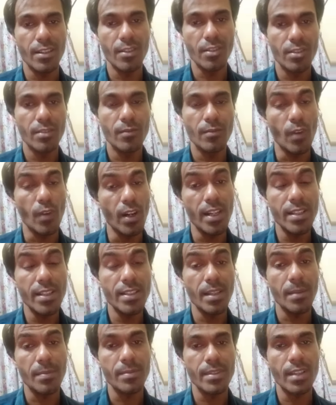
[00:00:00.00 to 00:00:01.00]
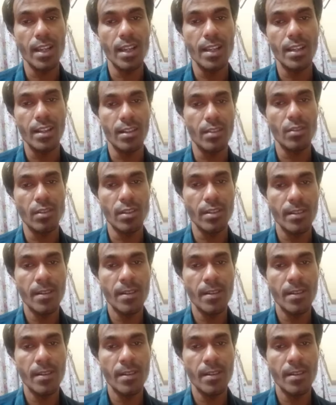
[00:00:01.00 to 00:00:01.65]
naught. What is epsilon naught?